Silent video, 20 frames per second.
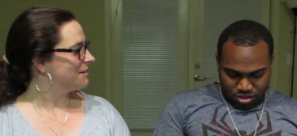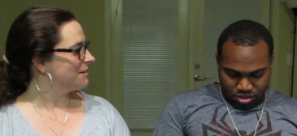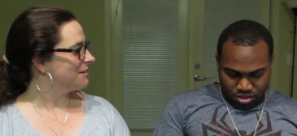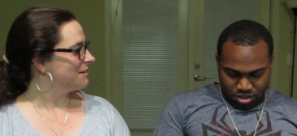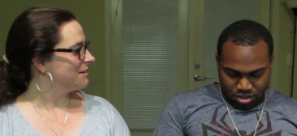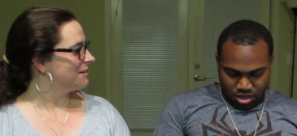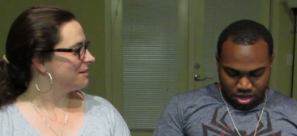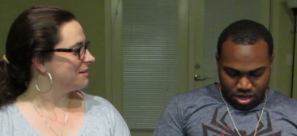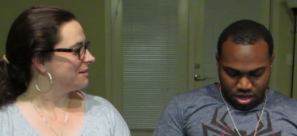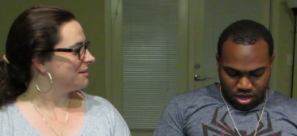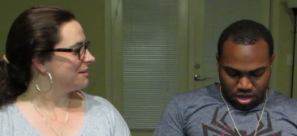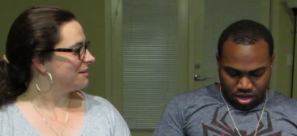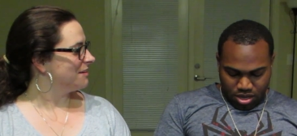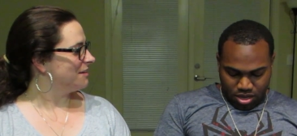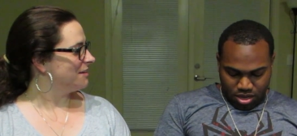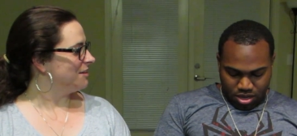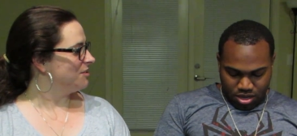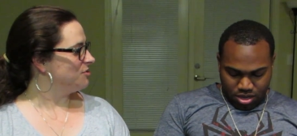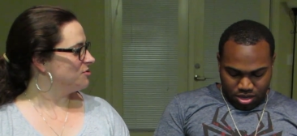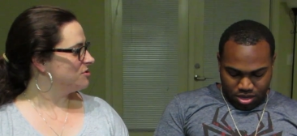
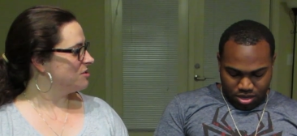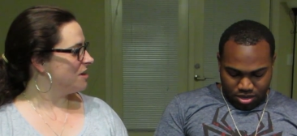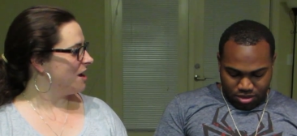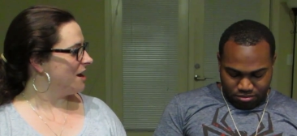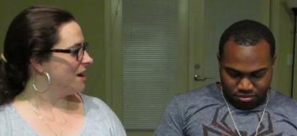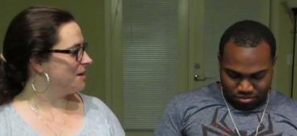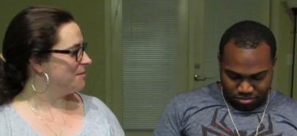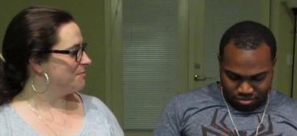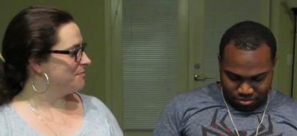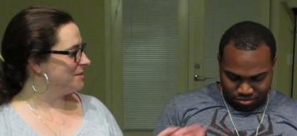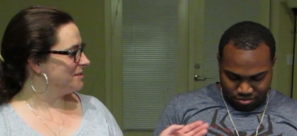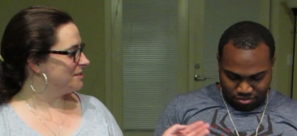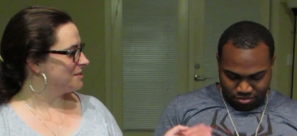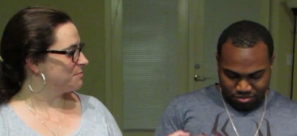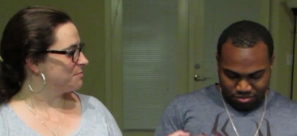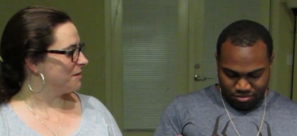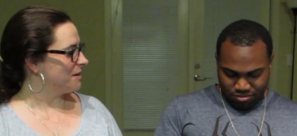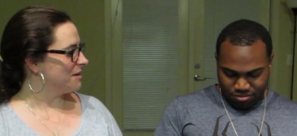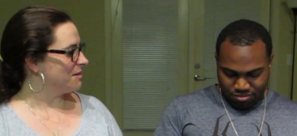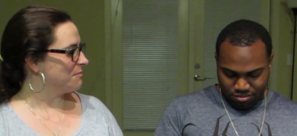Speaker 1: Yeah. You try to be
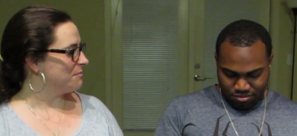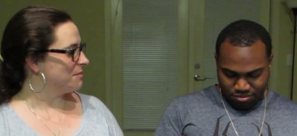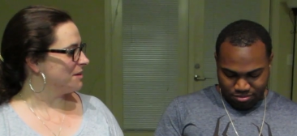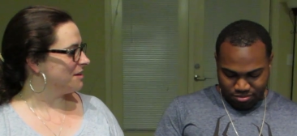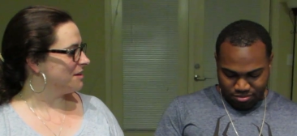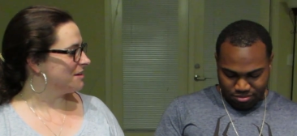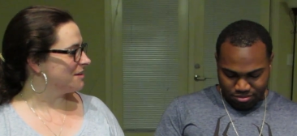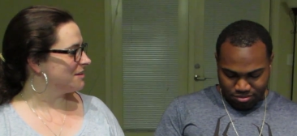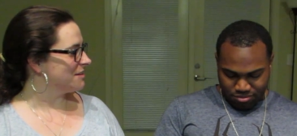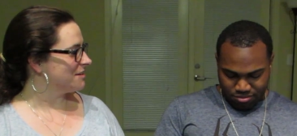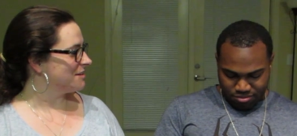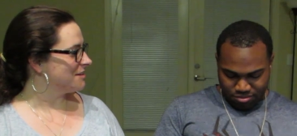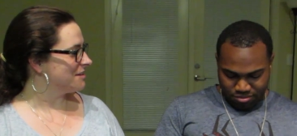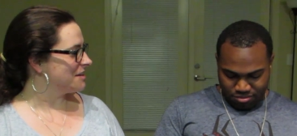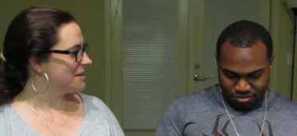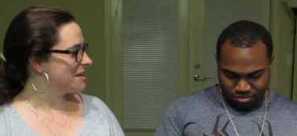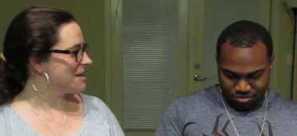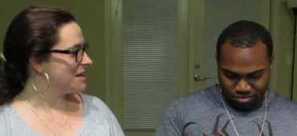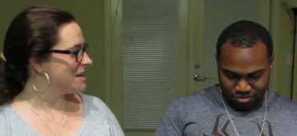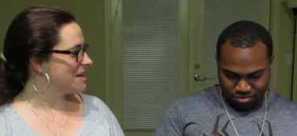Spider-Man.
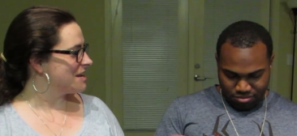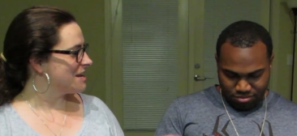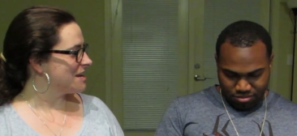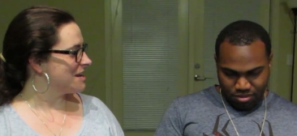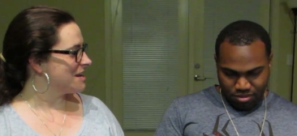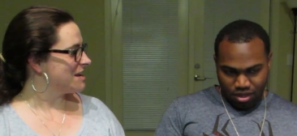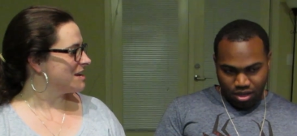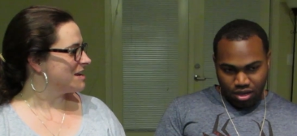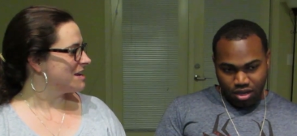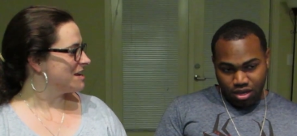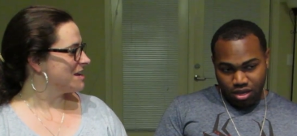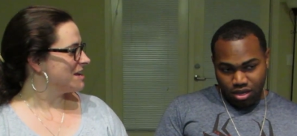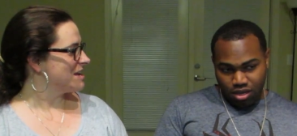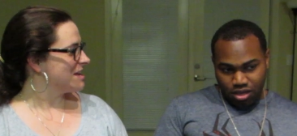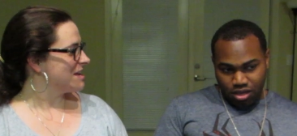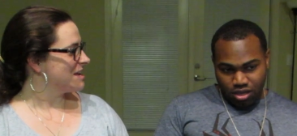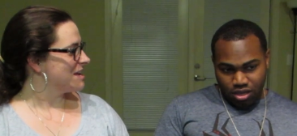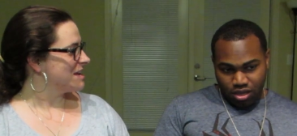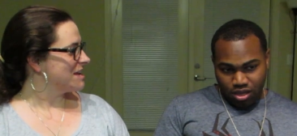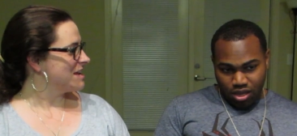
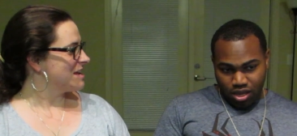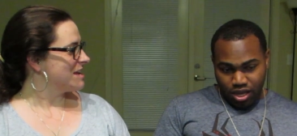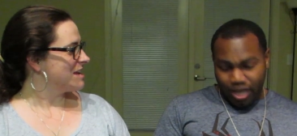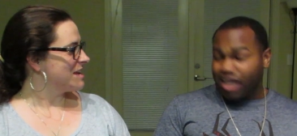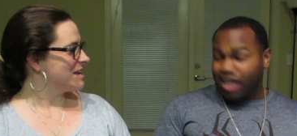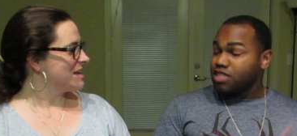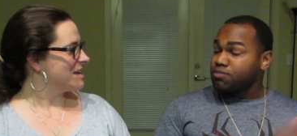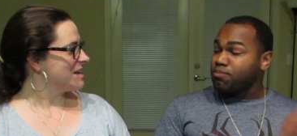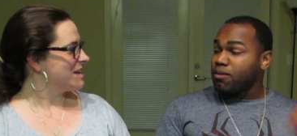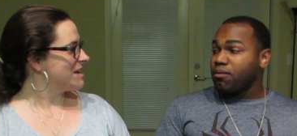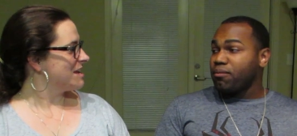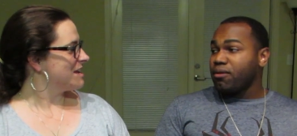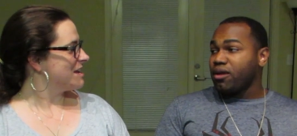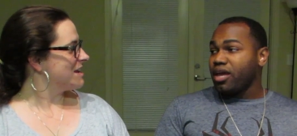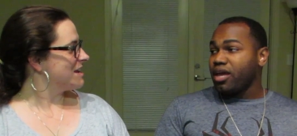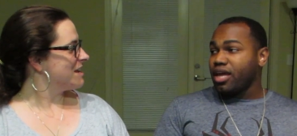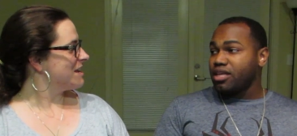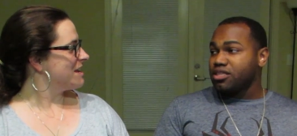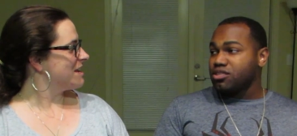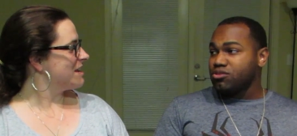
Speaker 2: Yeah, I got a Spider-Man
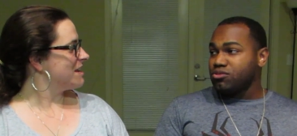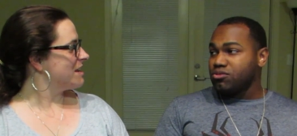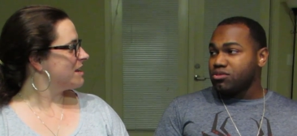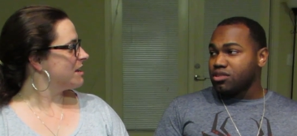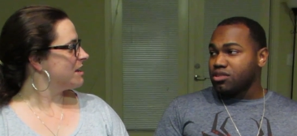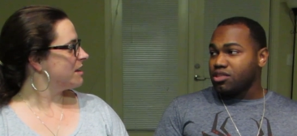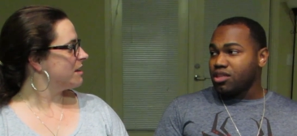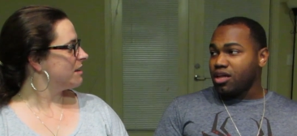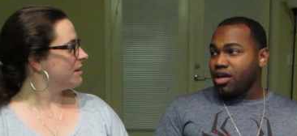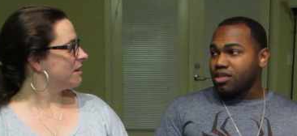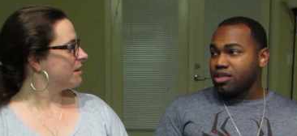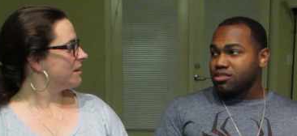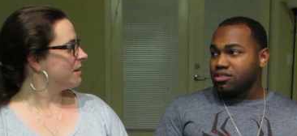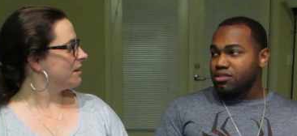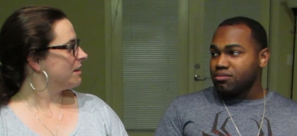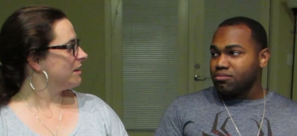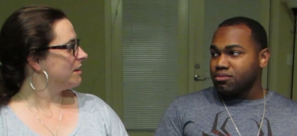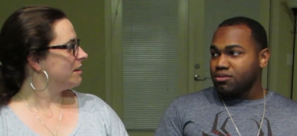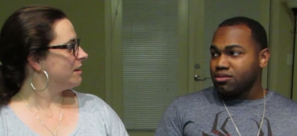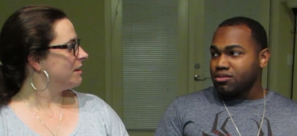hat too in the closet,
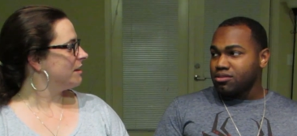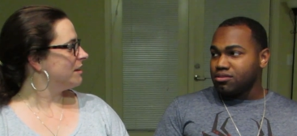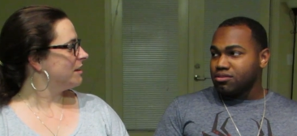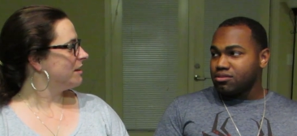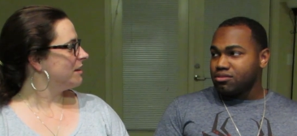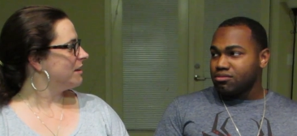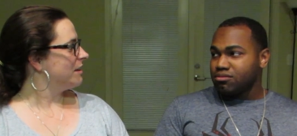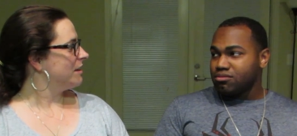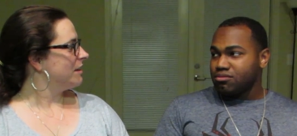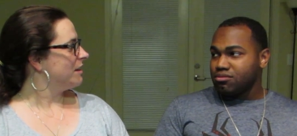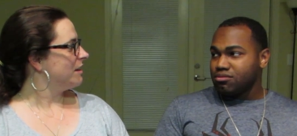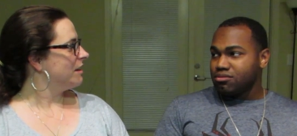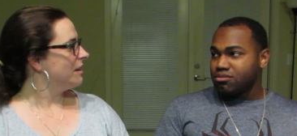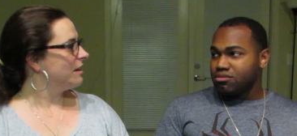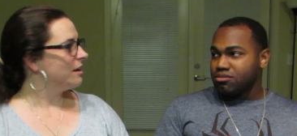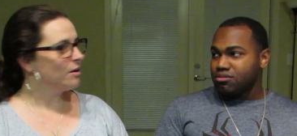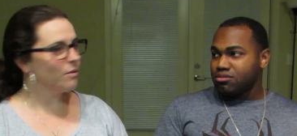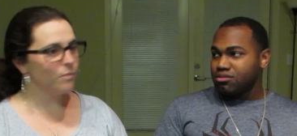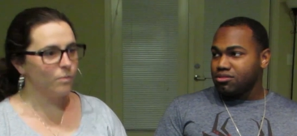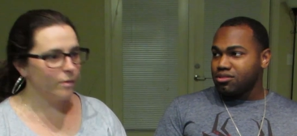but
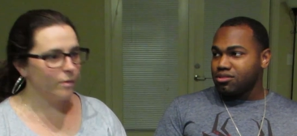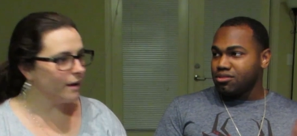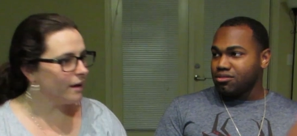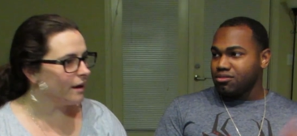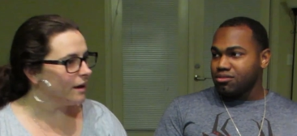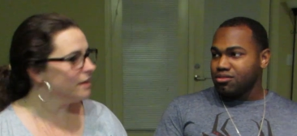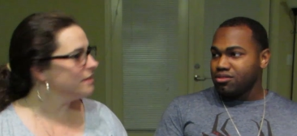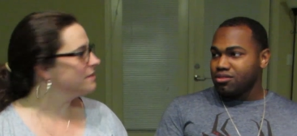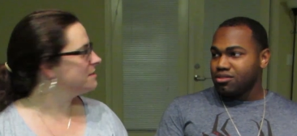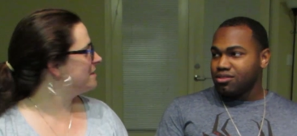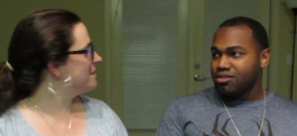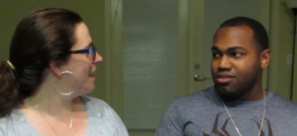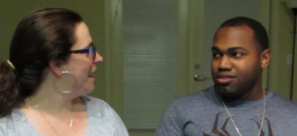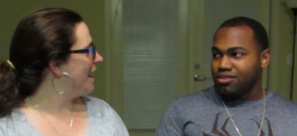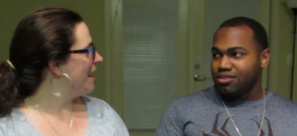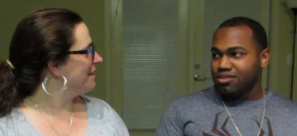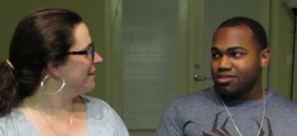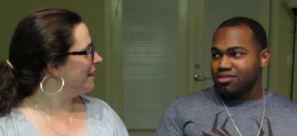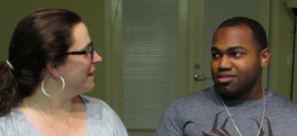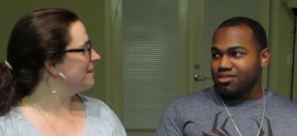
Speaker 1: still, where is
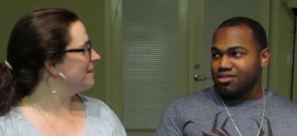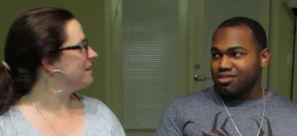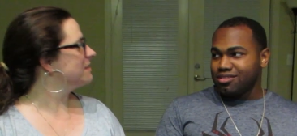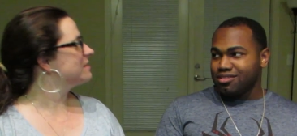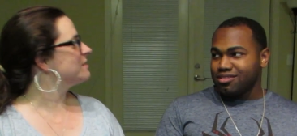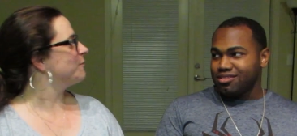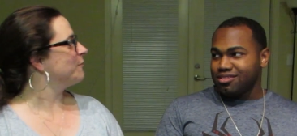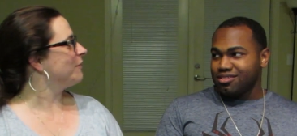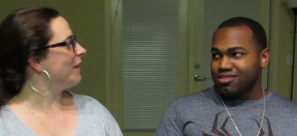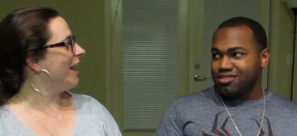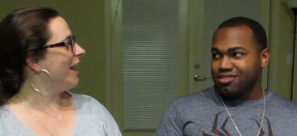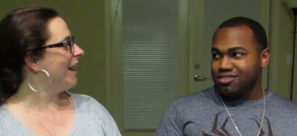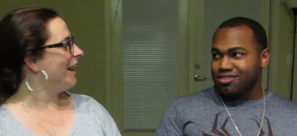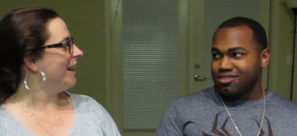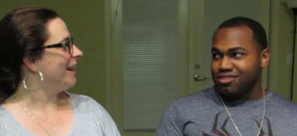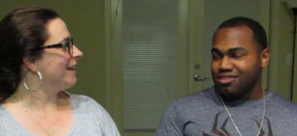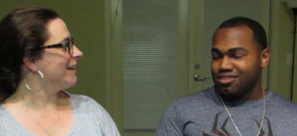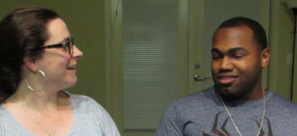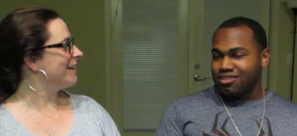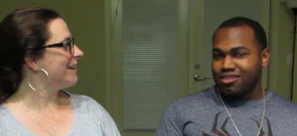that? That thing's uh,
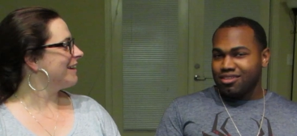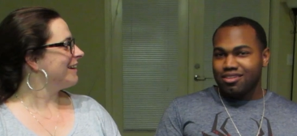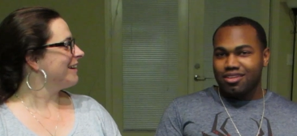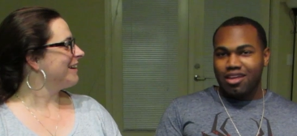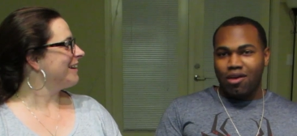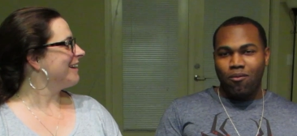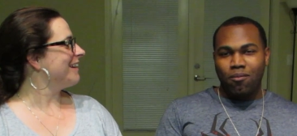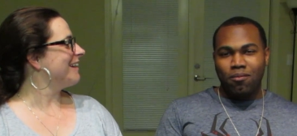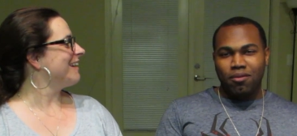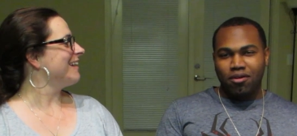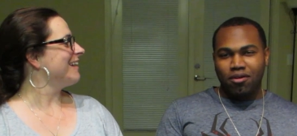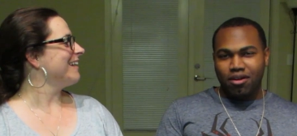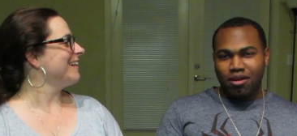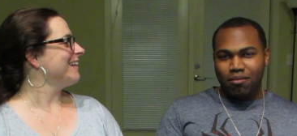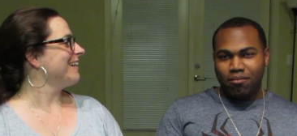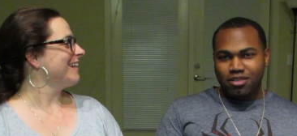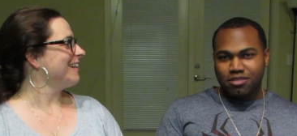fly.
Speaker 2: Y'all want me to go get my